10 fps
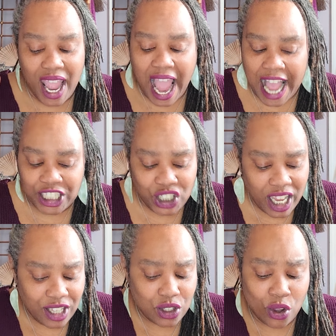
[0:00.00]
Ashe.
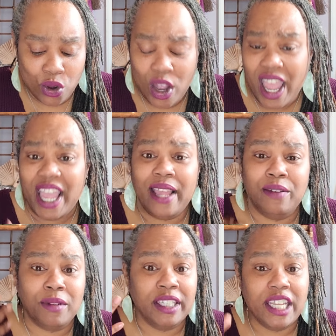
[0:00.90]
So,
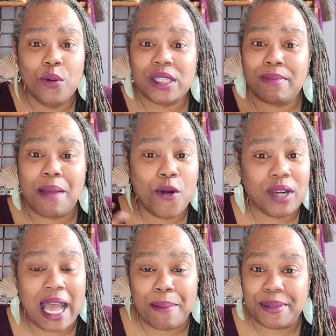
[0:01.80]
and Leo is my
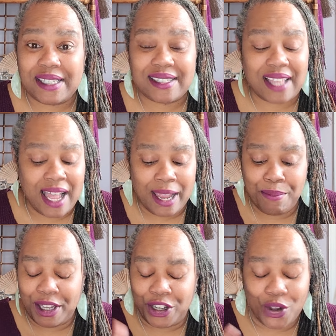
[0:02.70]
polar opposite sign,
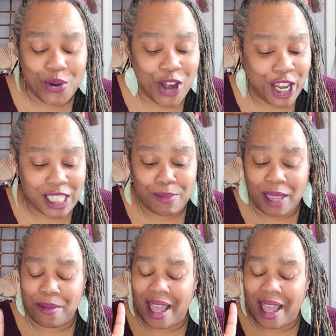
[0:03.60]
being an Aquarius, baby.